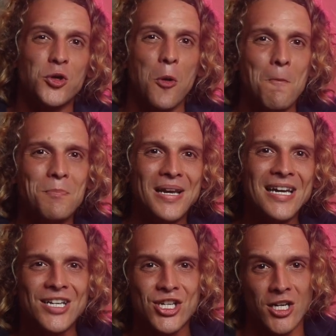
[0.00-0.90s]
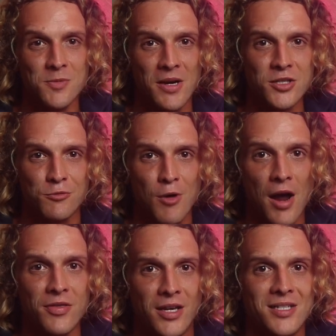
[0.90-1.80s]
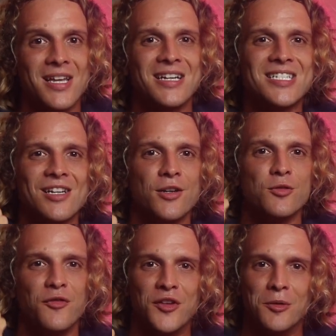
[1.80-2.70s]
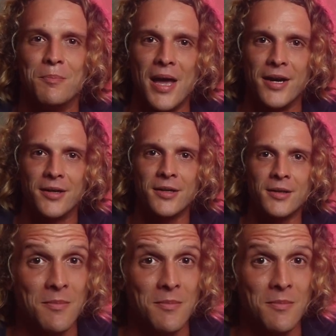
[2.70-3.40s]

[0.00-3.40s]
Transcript: to completely change my surroundings that I started to feel better.